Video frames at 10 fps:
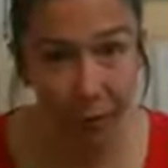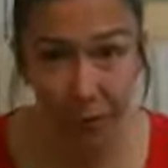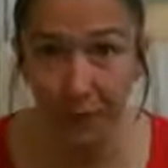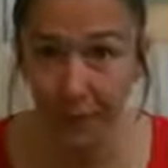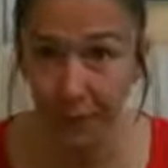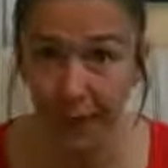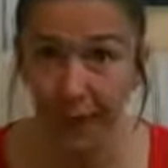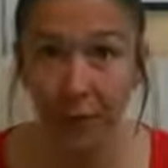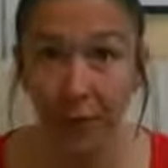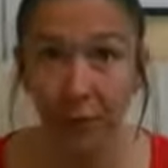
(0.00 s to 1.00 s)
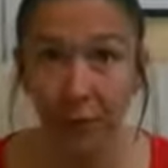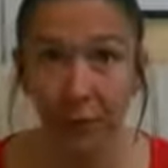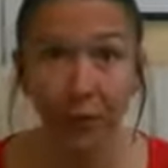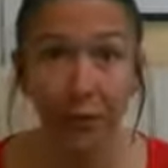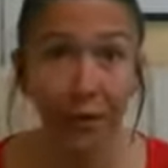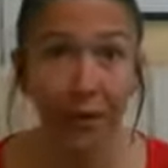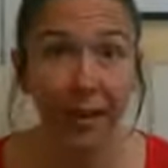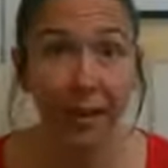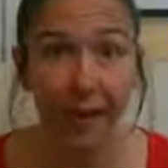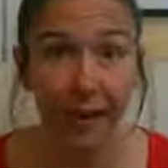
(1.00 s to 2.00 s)
We were talking about rentals
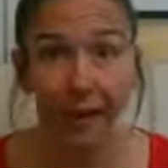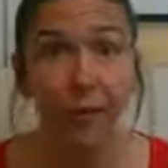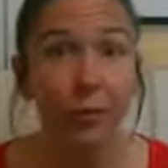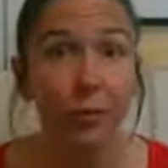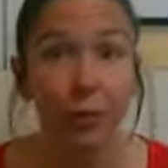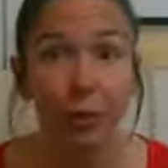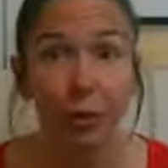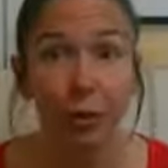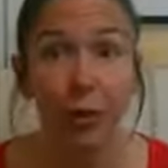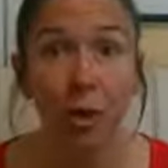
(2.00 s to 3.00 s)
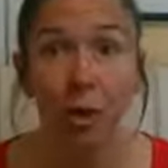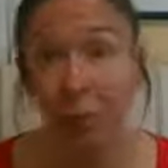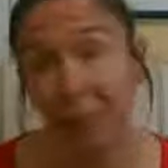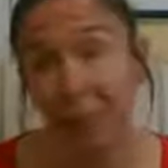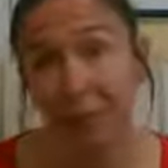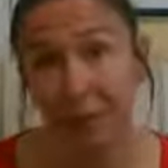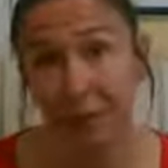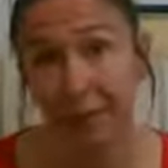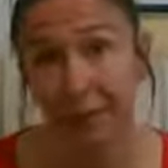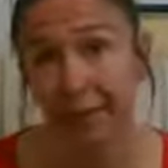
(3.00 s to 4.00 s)
and how you rent your primary
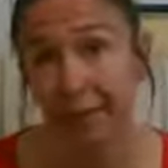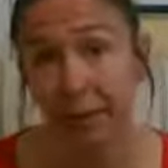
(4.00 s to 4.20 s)
residence.